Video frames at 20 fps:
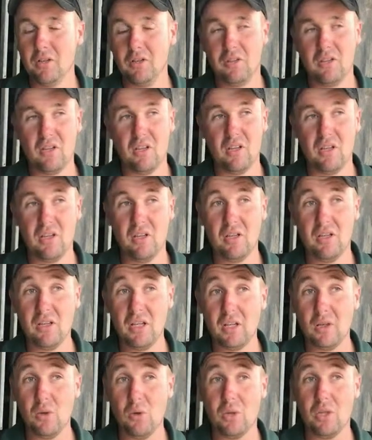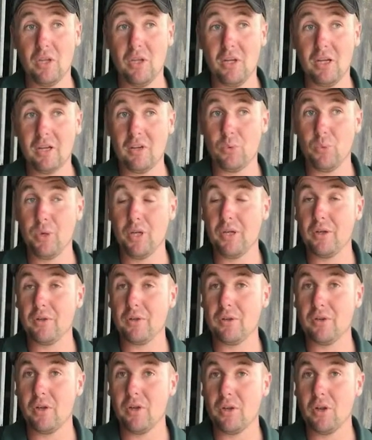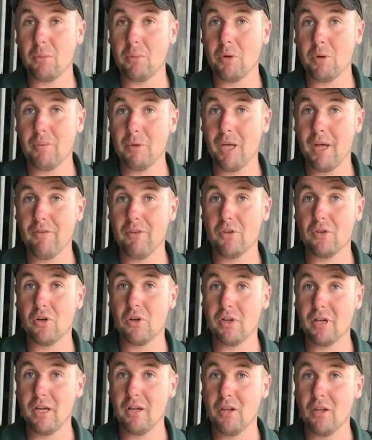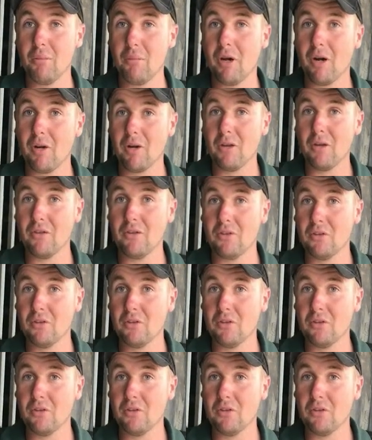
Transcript: So yeah, look, in the next week or so, they'll probably have a trot out of the barriers